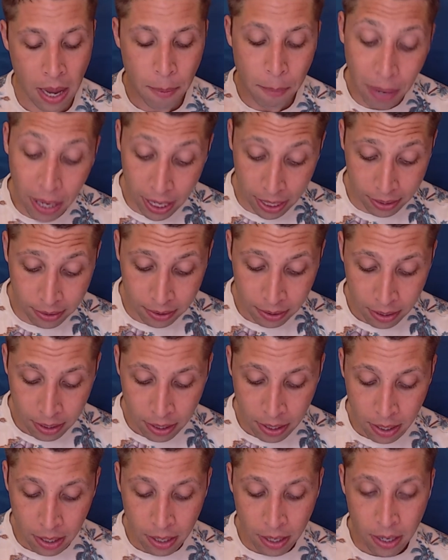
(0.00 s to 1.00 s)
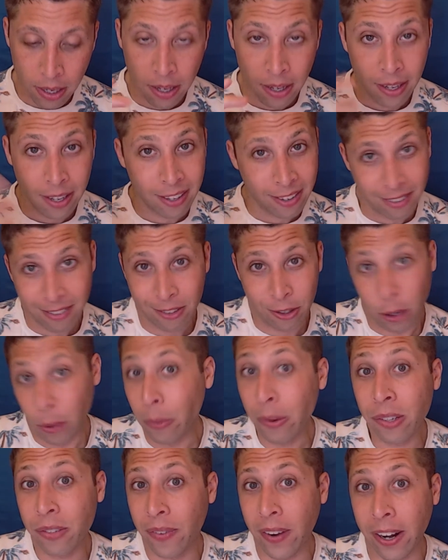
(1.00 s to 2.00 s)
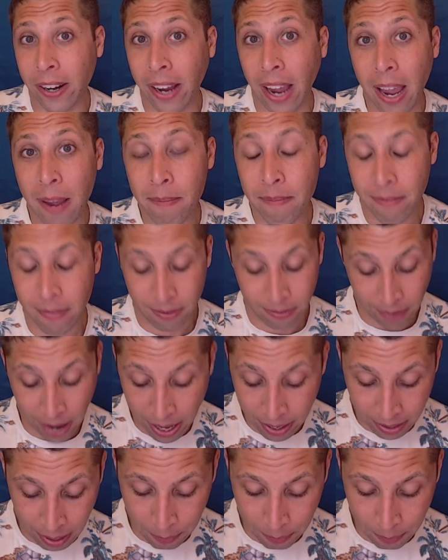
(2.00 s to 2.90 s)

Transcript: But two is fair game, right?